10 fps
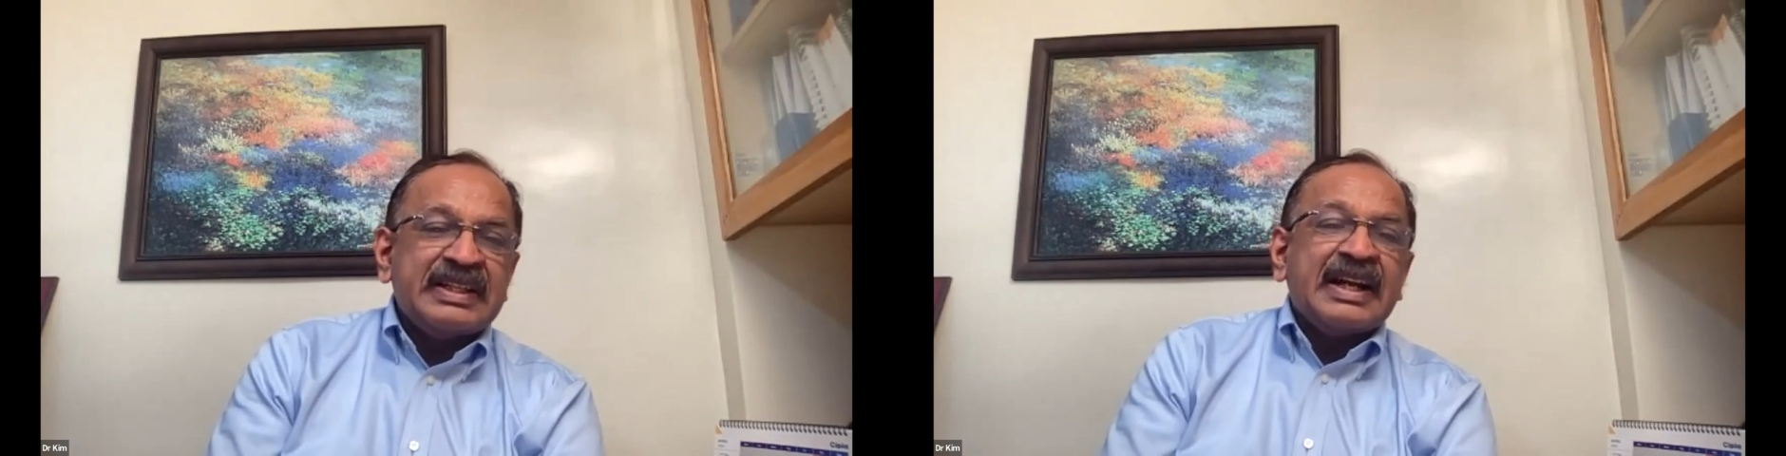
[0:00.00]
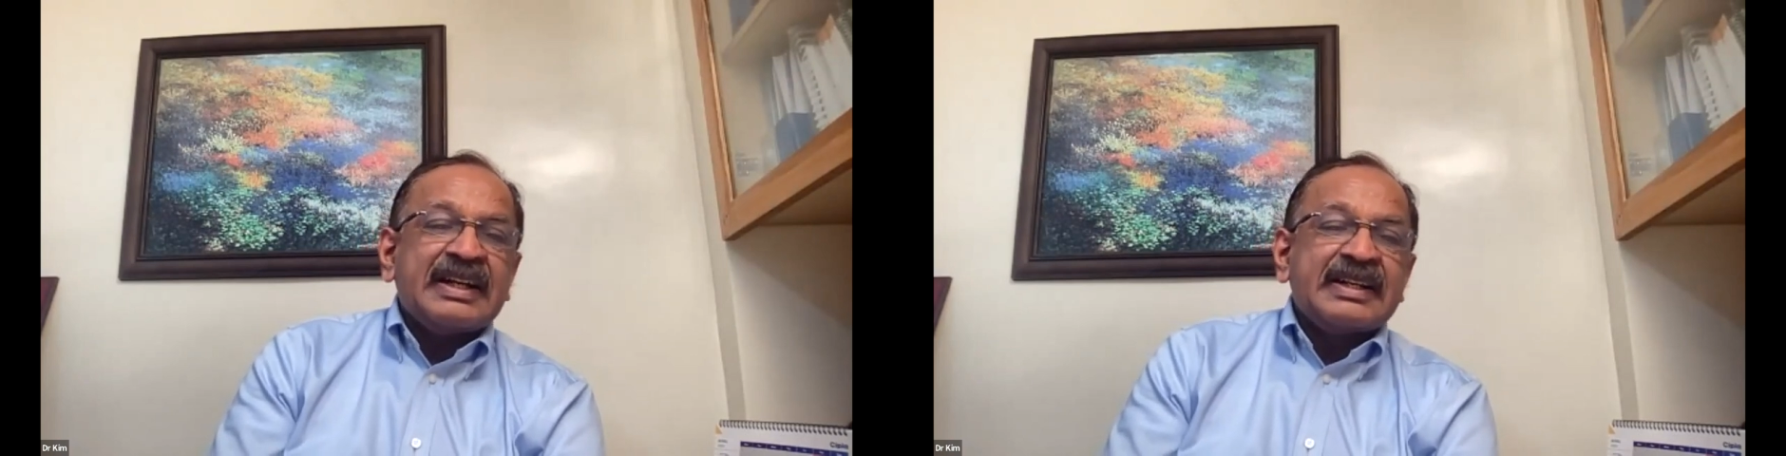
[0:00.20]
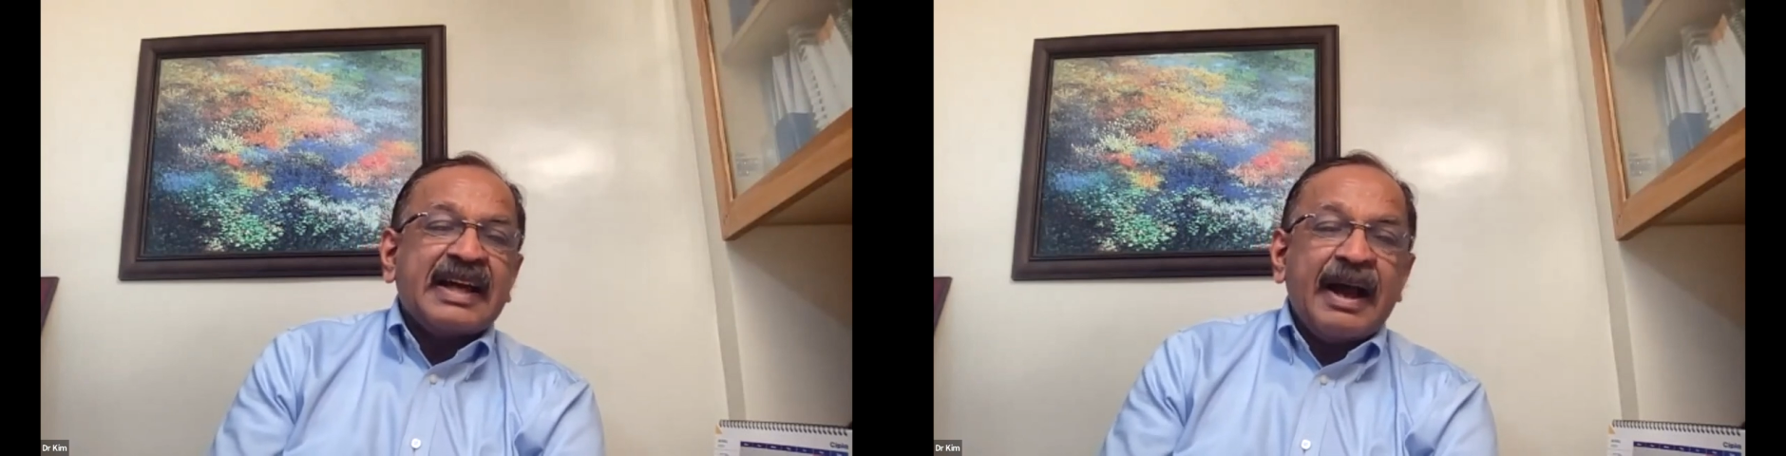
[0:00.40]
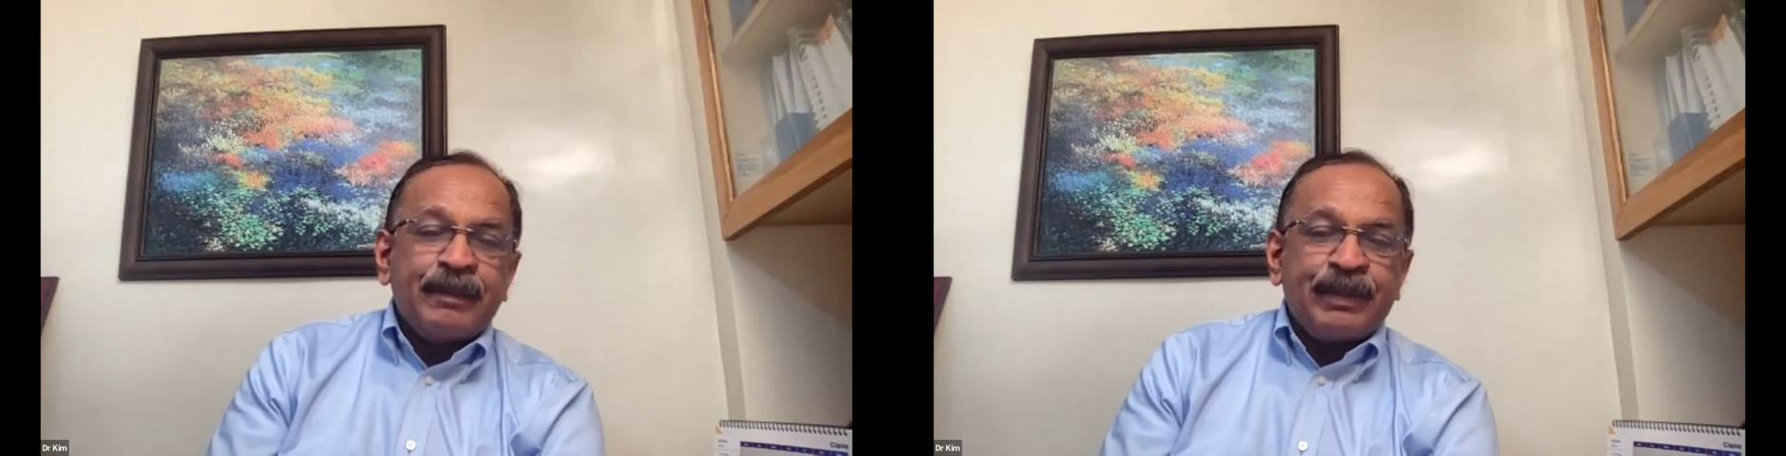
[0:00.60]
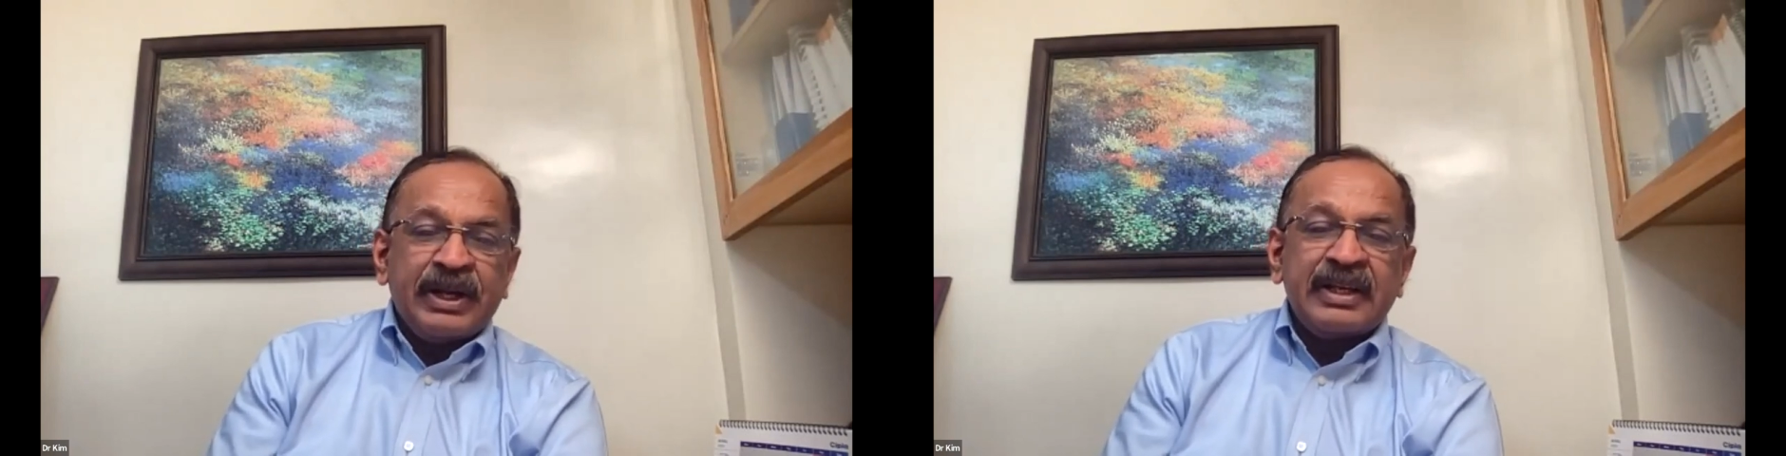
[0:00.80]
that
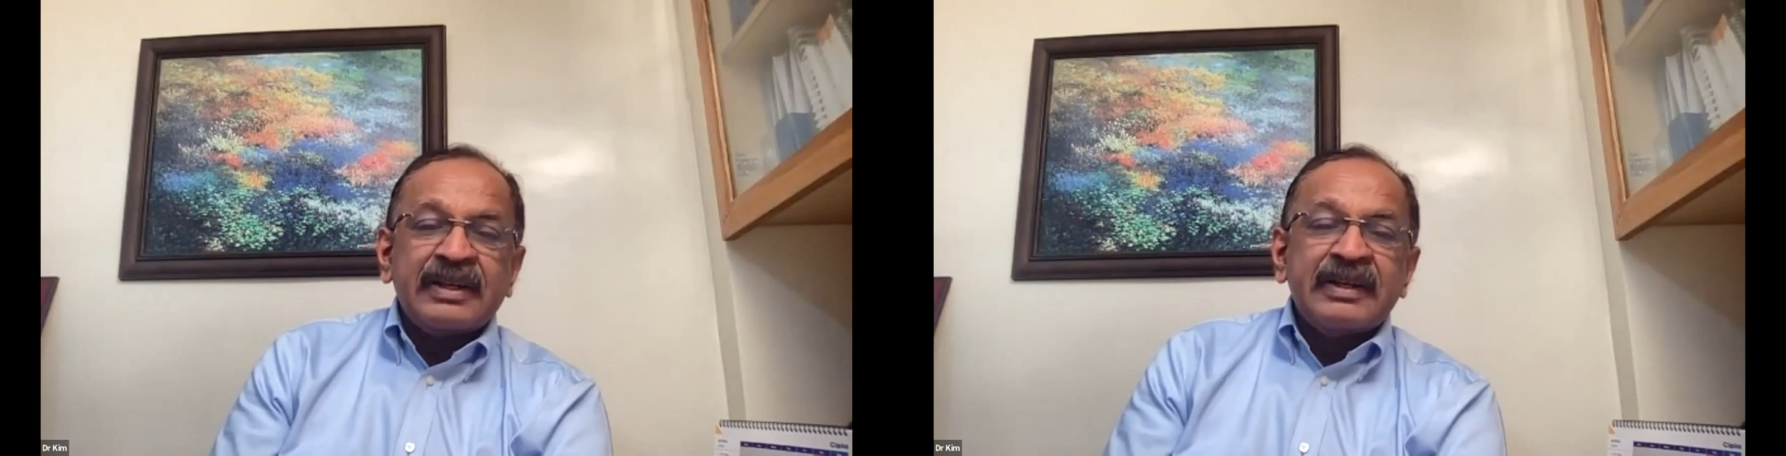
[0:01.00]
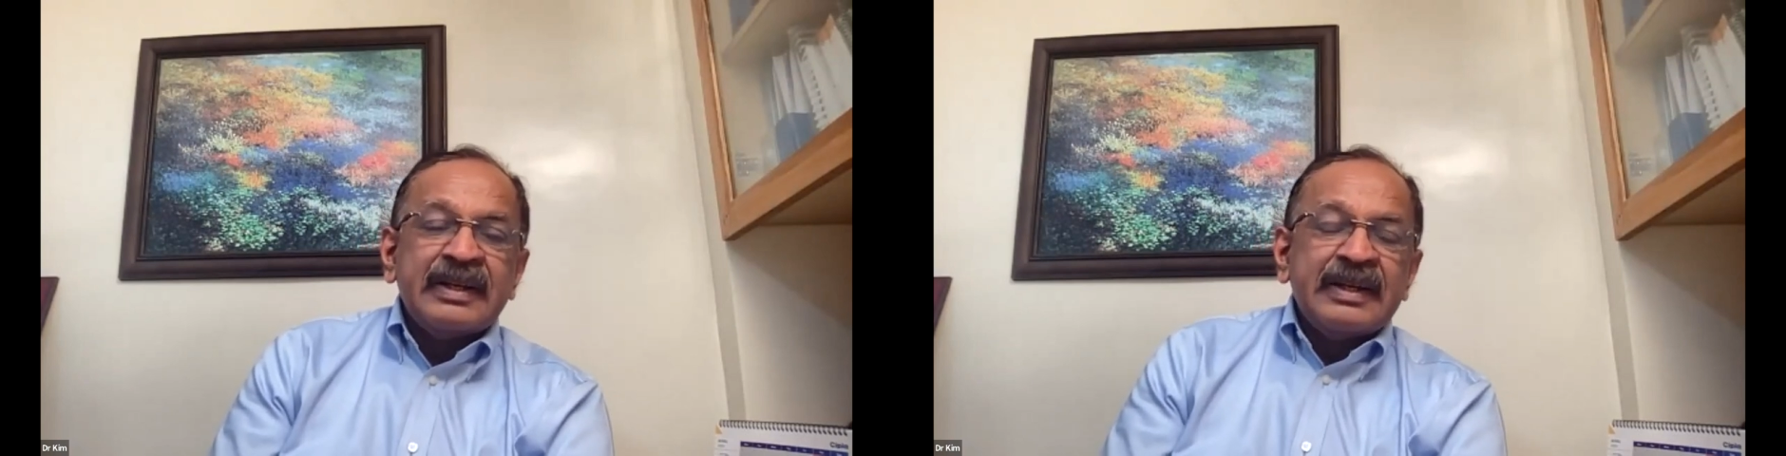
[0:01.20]
happening.